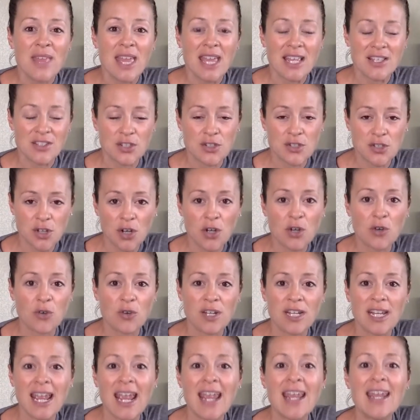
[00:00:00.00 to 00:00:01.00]
is to start
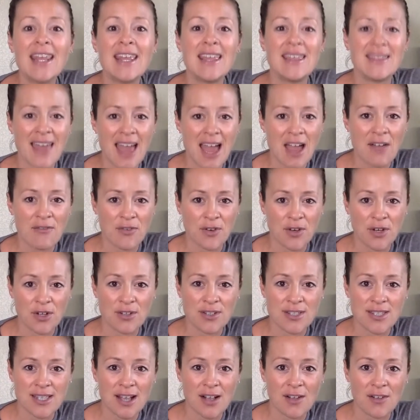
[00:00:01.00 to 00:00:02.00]
creating that for
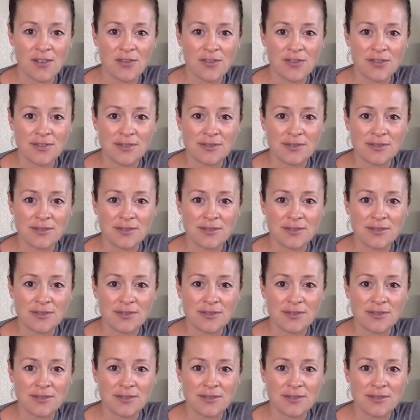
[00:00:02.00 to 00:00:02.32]
yourself.